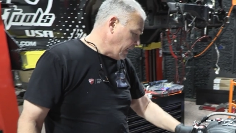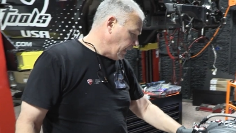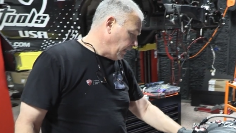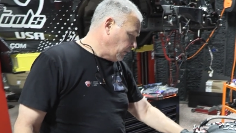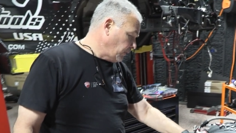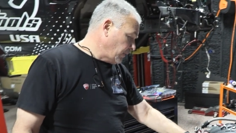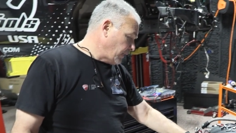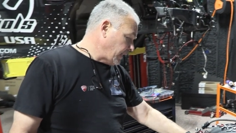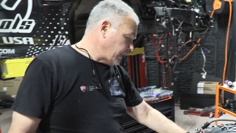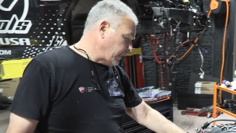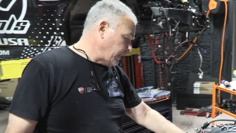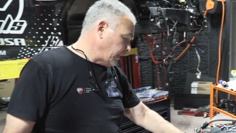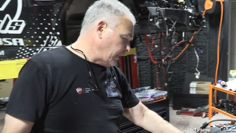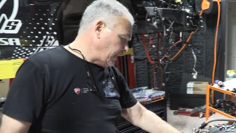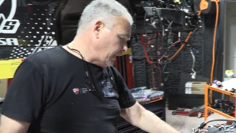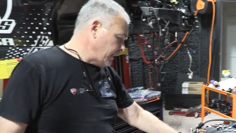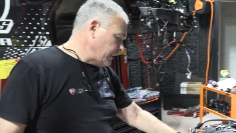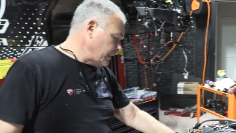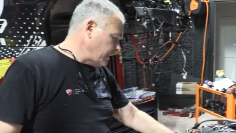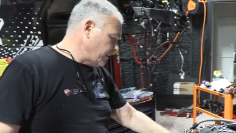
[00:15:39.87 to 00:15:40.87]
I don't think
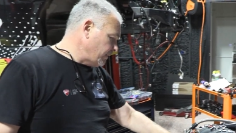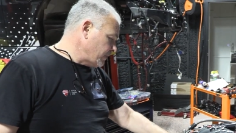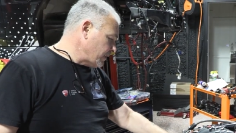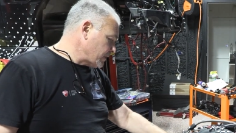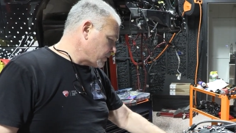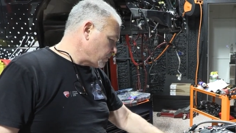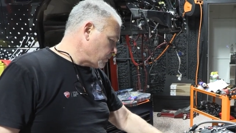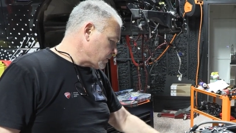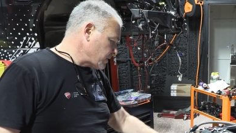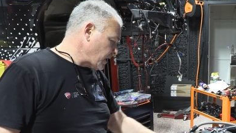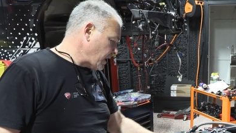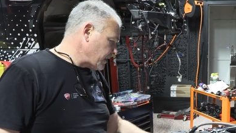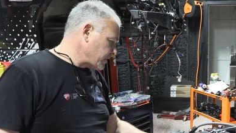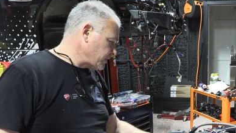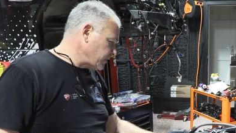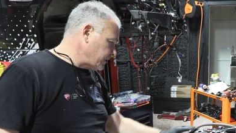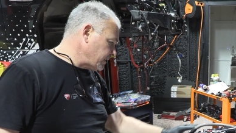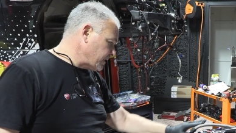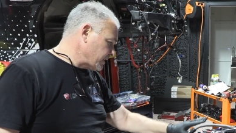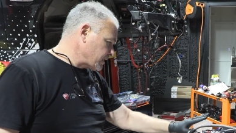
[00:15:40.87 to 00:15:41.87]
any of this was
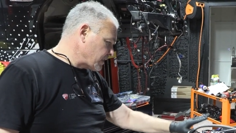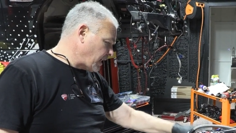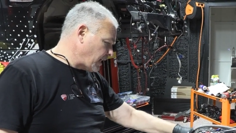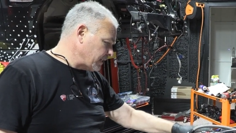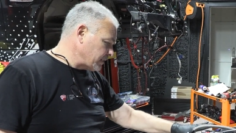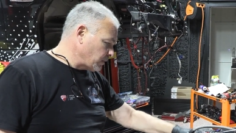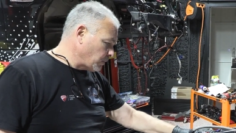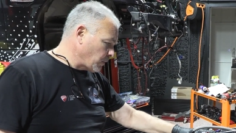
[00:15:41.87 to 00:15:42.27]
actually designed